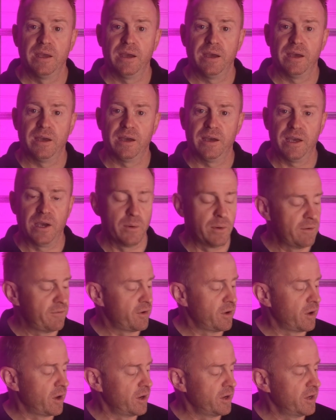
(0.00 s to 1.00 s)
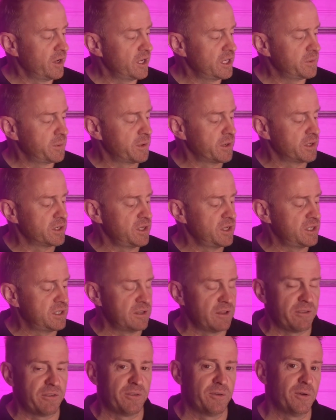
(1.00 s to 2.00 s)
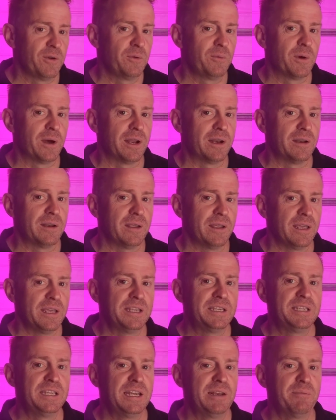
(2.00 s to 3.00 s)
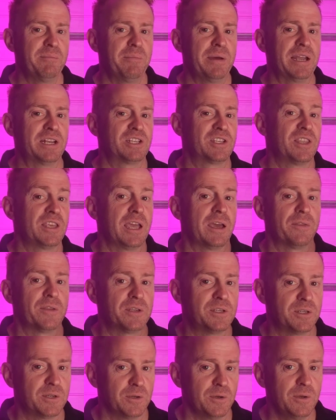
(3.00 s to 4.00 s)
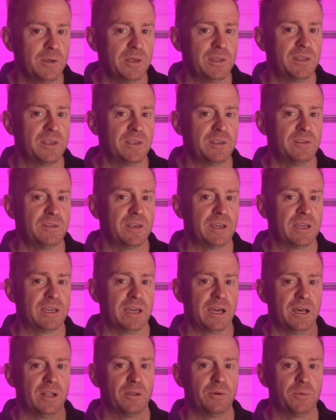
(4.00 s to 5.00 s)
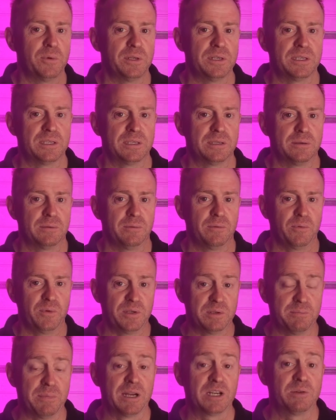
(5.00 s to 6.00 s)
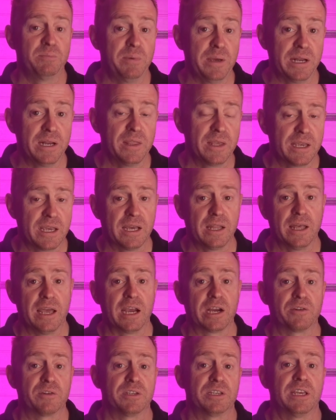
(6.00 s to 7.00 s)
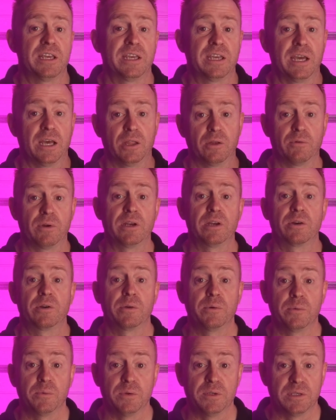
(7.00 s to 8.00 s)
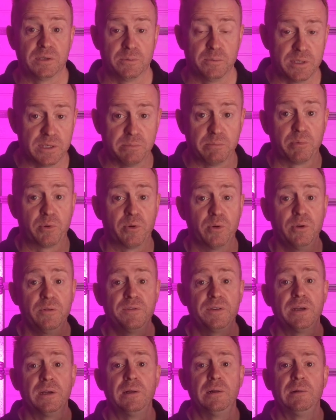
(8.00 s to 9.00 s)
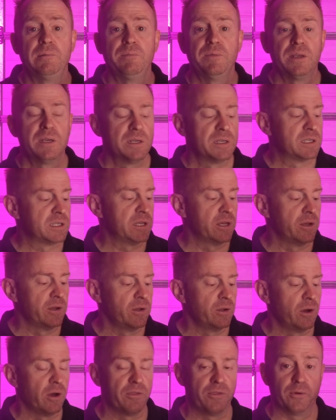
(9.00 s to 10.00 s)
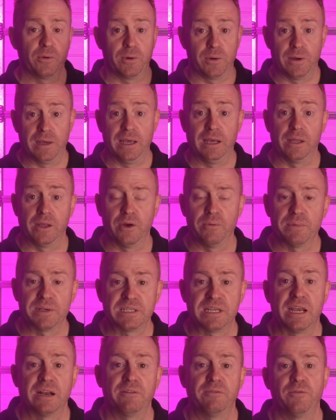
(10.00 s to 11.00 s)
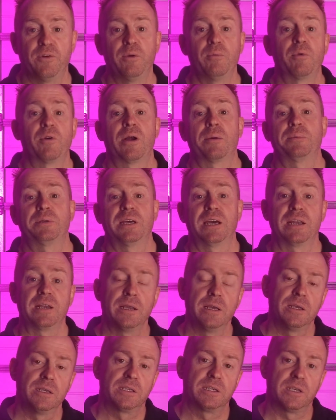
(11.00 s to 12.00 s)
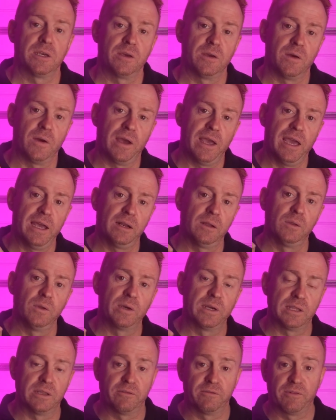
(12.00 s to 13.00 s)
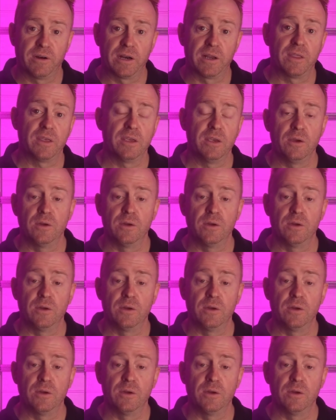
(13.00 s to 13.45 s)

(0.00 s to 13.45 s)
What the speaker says: However, I noticed when I was using the third one, it didn't match the other two. The color was much better. The color accuracy and color rendering was improved. So I thought, oh, hello, it must've had a firmware update. So I had a look at the front of the